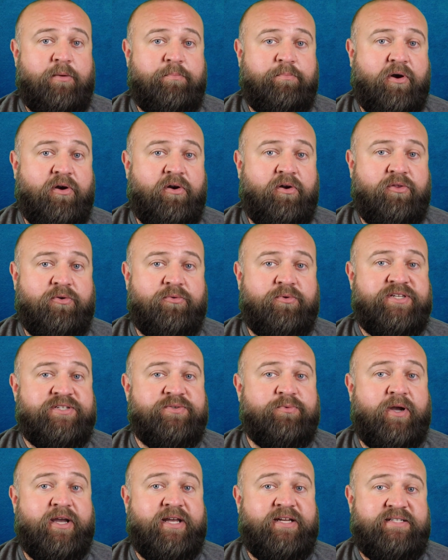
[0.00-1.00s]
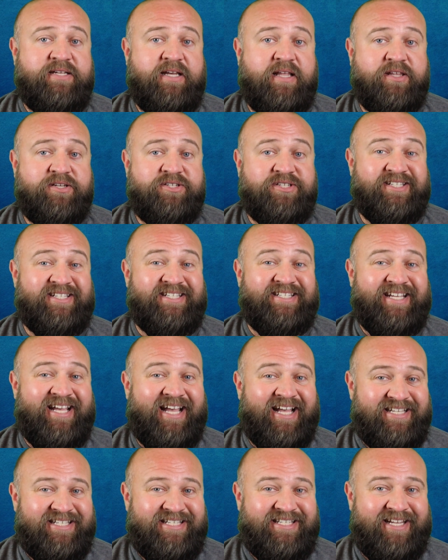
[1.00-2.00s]
Part of the reason why intelligence
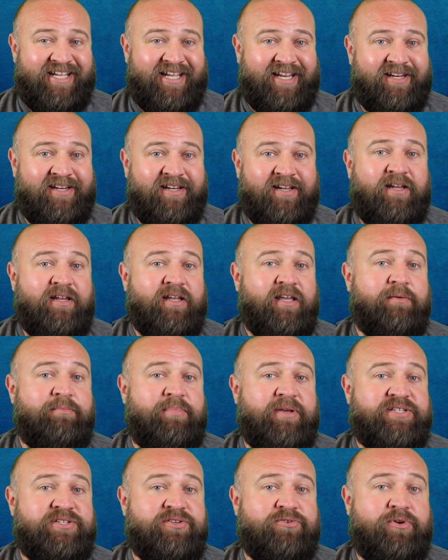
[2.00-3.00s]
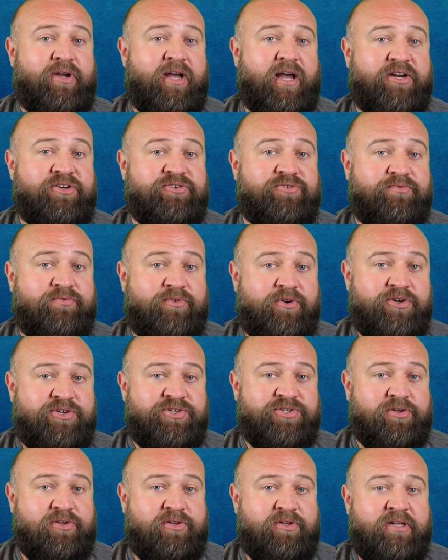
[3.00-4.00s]
testing can be so
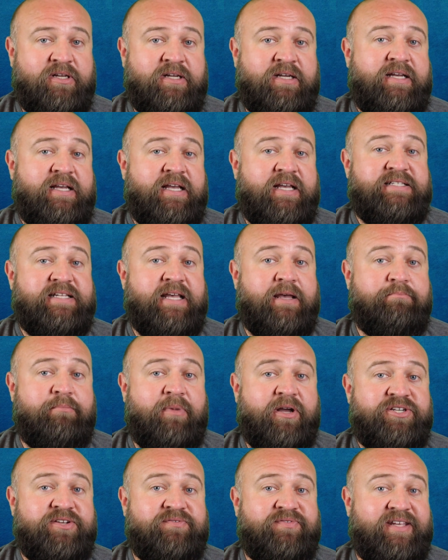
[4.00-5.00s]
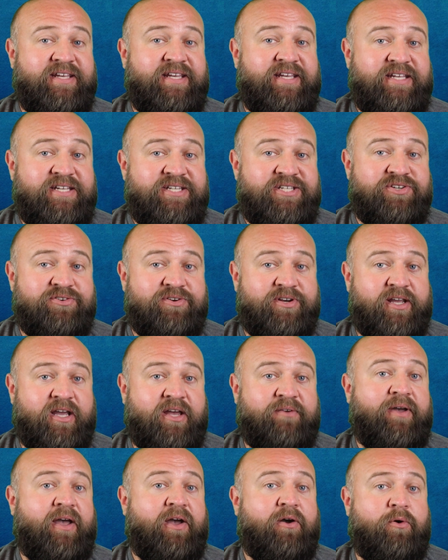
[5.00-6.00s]
controversial is that much of the history
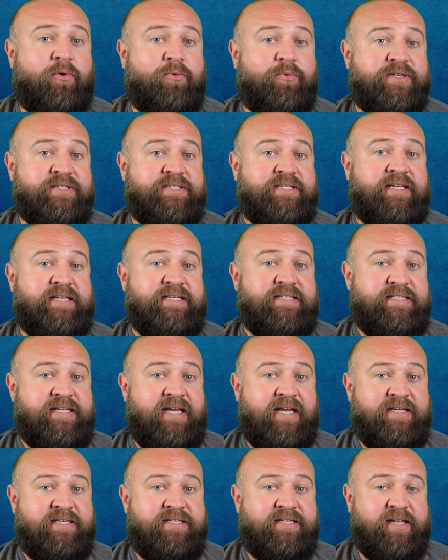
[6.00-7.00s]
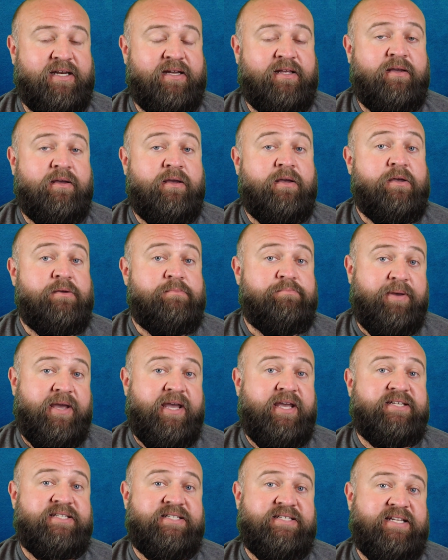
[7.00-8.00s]
of how it was conducted
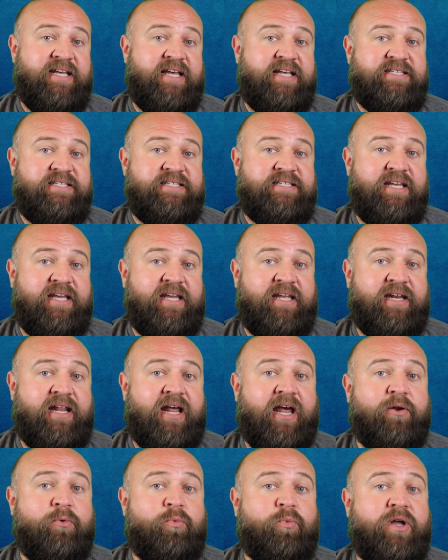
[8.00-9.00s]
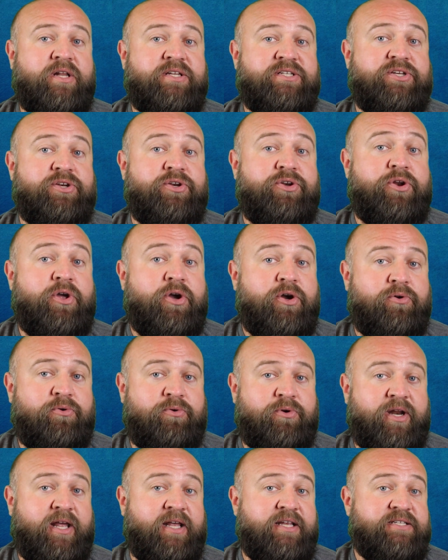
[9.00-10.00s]
based testing on what's
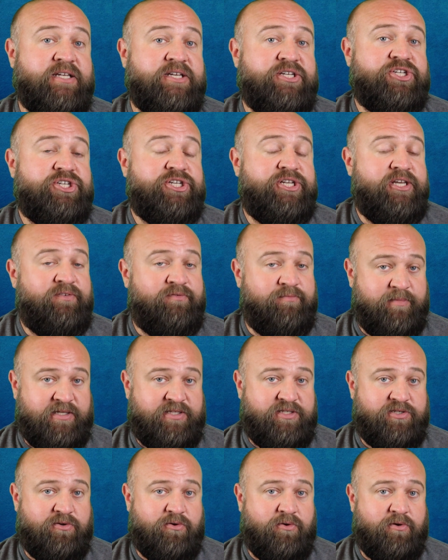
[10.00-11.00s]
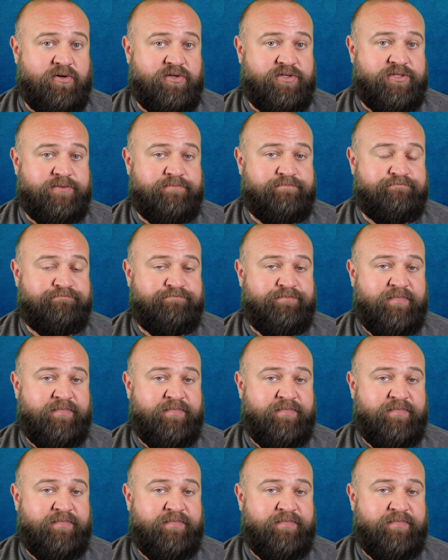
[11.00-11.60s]
known as achievement scores.